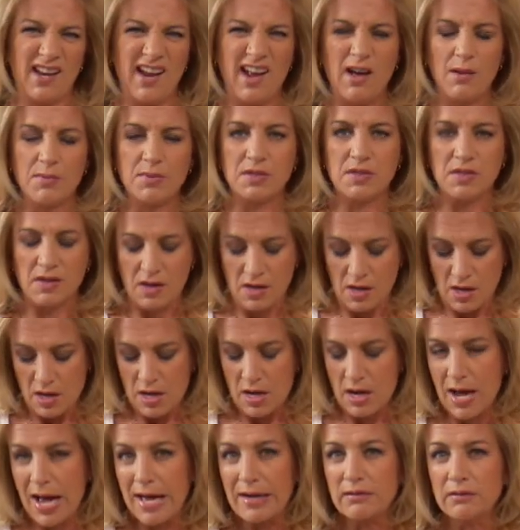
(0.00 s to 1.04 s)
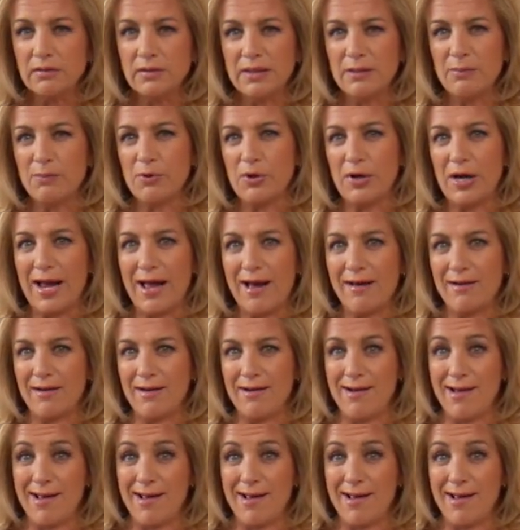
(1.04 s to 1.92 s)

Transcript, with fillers: It helps not only bring out a